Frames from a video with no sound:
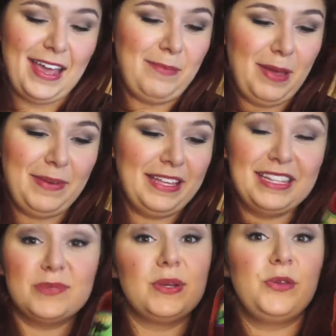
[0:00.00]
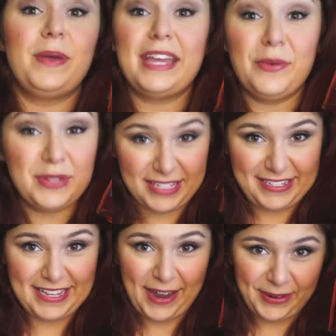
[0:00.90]
and maybe in this one you're making whiskey
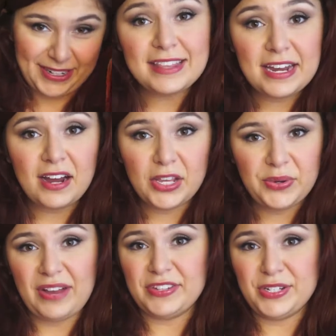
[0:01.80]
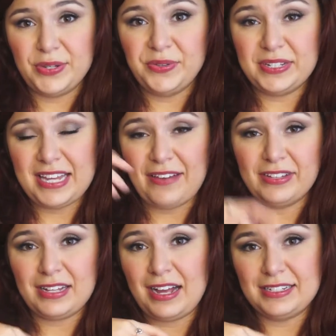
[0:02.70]
sours. And then all you would have to do is have
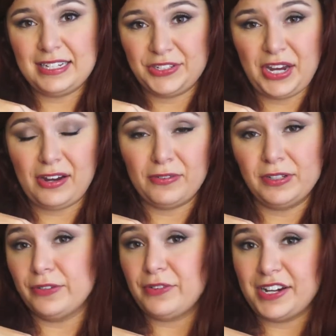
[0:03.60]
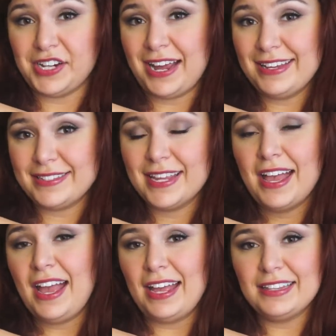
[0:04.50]
a cocktail shaker full of fresh ice
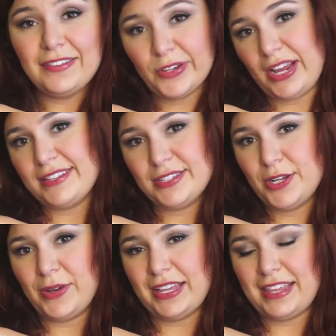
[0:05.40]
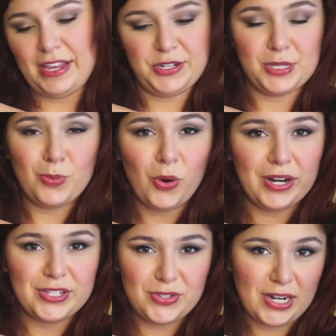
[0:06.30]
and leave your guests to it. They can just pour
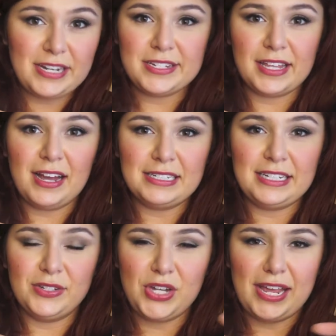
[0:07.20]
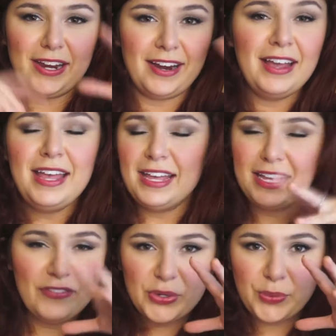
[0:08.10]
it straight into the cocktail shaker,
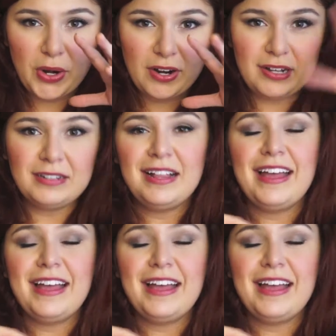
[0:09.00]
give it a whirl,